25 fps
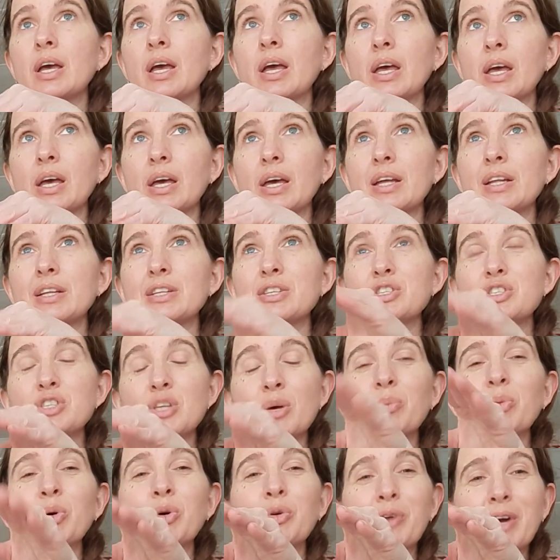and
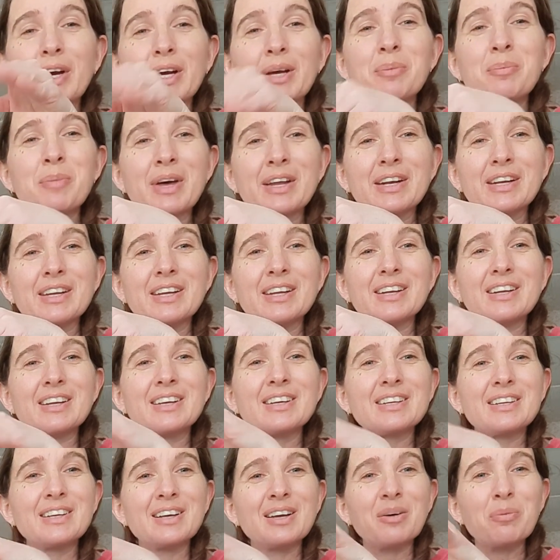someone recommended
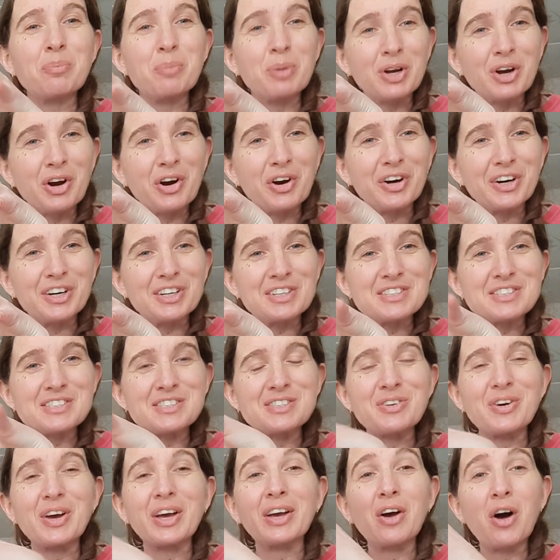Menards.
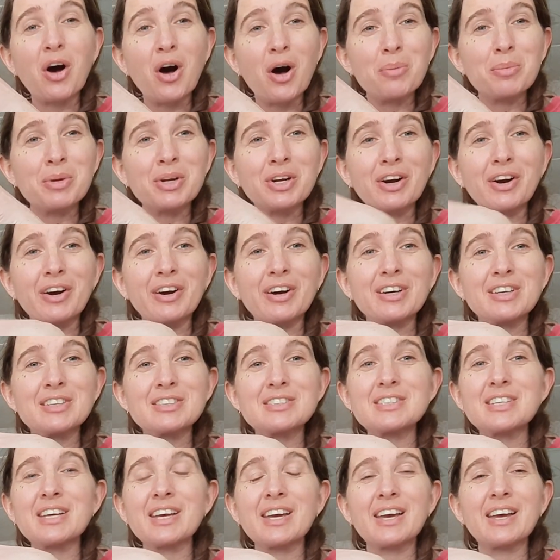So I called
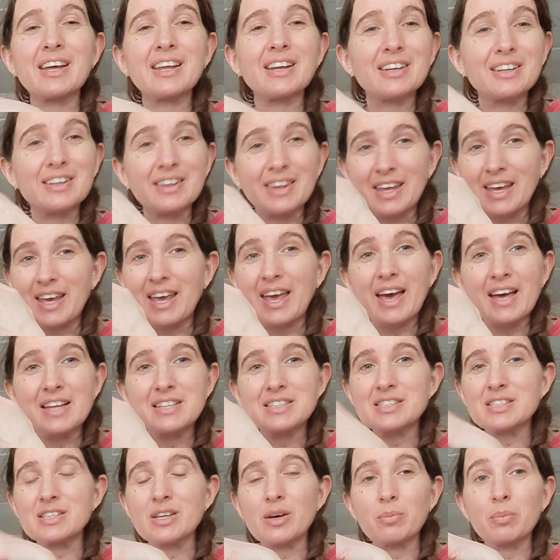Menards and they
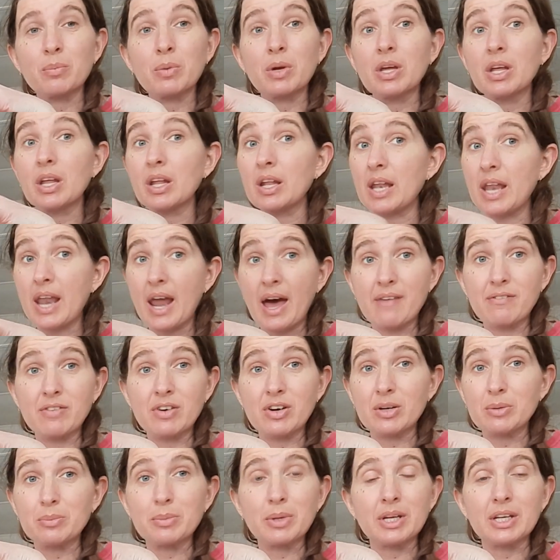had some, not
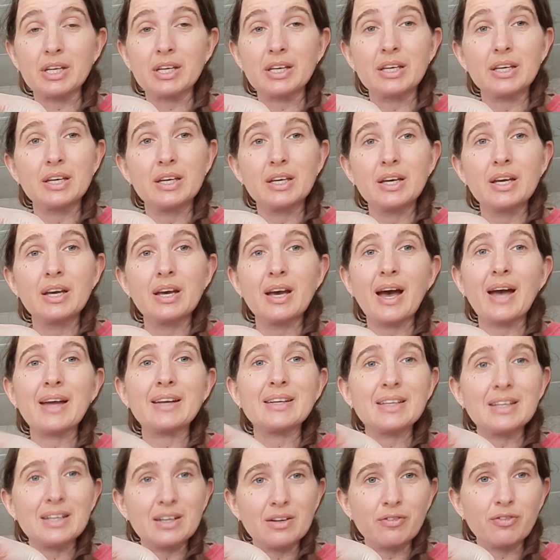very many. I
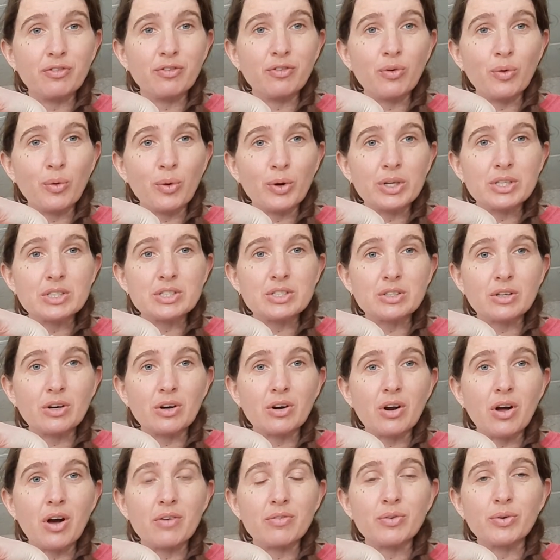needed 4 to
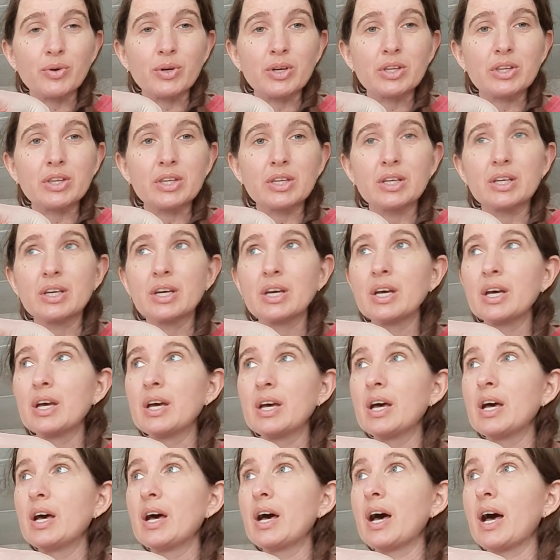start off with.
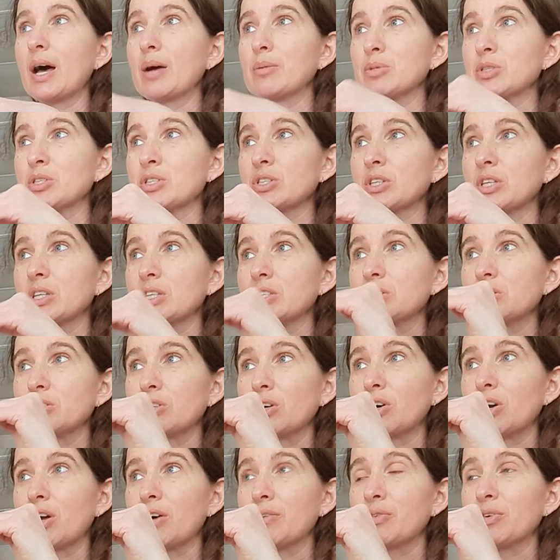I'm just going to
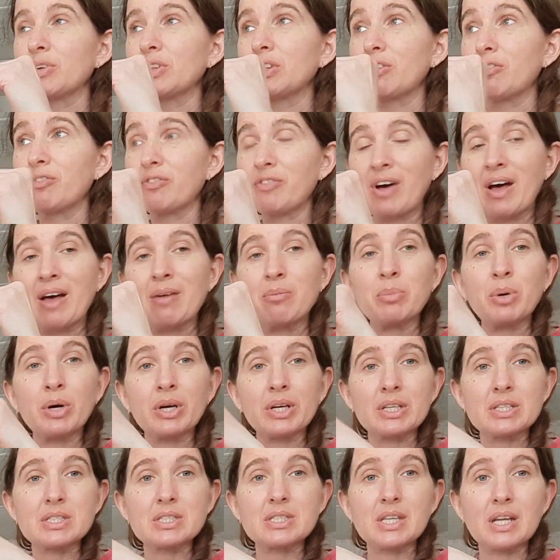start off with the 5
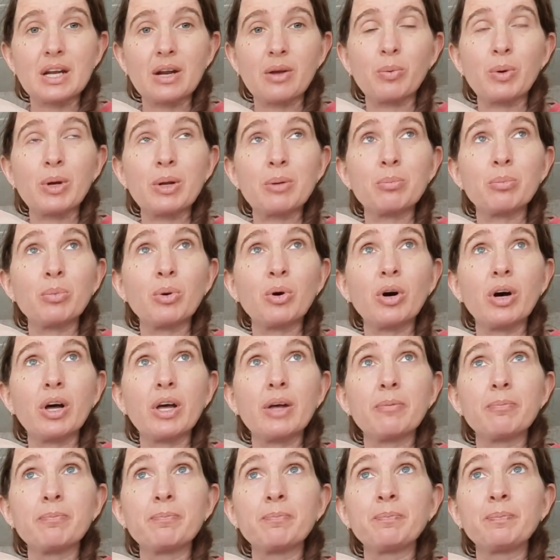buckets that I went and bought.